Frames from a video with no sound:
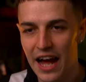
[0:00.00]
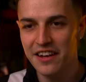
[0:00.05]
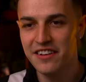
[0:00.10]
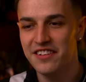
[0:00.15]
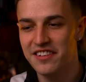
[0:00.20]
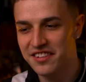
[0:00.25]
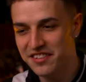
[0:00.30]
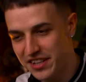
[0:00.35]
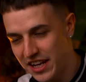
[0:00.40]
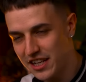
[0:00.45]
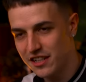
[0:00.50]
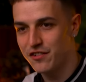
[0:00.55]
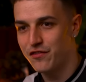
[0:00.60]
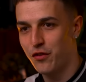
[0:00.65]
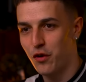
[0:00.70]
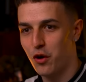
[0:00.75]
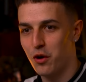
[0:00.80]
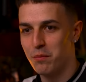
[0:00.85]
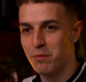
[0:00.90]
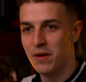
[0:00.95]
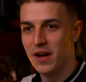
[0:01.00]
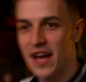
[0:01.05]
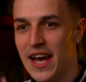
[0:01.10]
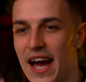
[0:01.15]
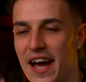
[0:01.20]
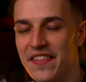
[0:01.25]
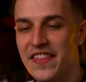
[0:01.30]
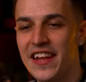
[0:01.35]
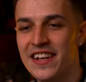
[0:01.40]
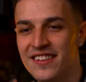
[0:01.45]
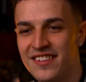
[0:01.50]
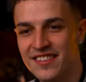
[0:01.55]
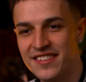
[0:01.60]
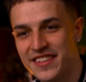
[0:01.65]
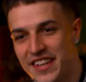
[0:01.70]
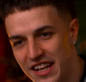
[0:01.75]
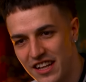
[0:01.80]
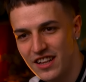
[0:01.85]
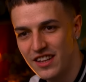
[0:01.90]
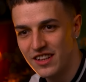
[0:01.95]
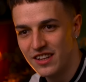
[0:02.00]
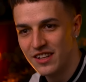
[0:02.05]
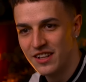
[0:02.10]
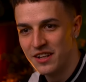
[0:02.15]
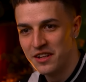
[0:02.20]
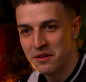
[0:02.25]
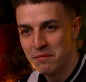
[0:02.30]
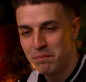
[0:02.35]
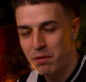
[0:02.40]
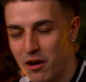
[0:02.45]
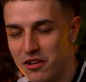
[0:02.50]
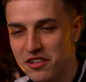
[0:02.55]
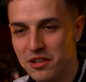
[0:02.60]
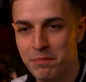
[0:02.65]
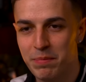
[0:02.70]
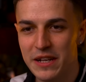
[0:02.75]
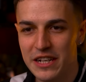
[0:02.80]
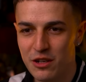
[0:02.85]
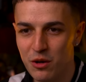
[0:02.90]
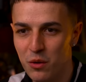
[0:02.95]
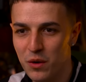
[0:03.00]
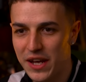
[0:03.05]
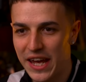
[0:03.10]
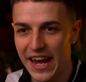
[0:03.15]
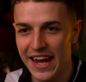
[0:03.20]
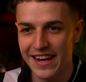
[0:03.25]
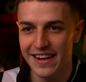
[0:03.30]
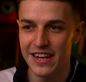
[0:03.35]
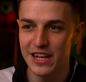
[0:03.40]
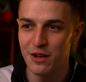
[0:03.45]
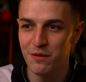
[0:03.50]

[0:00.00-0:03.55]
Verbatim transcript: and sixth form and then still possibly don't get into